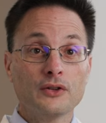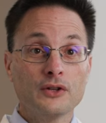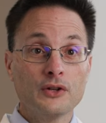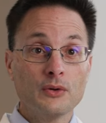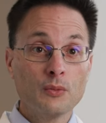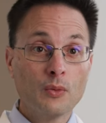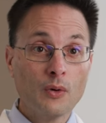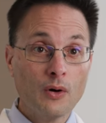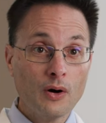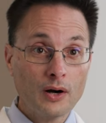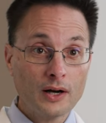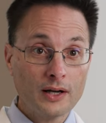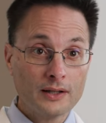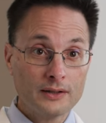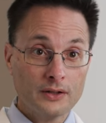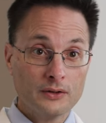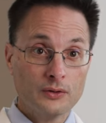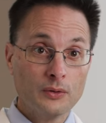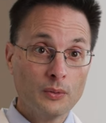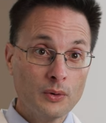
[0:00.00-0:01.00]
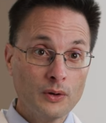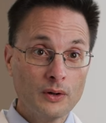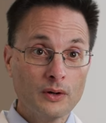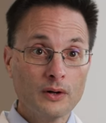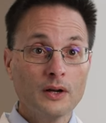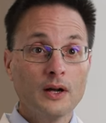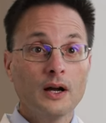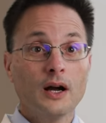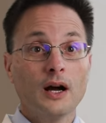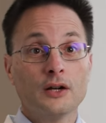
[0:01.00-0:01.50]
you walk in the door,
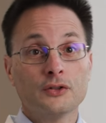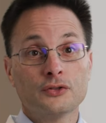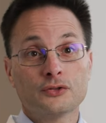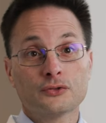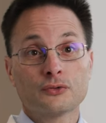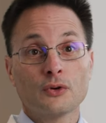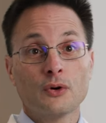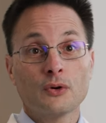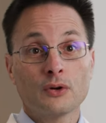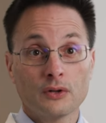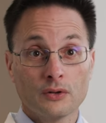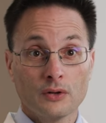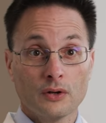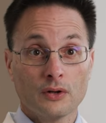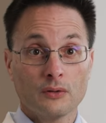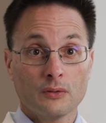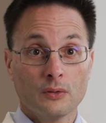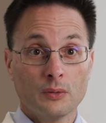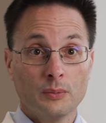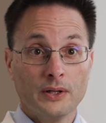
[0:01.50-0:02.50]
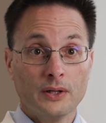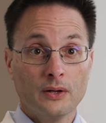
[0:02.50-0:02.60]
a stroke alert will be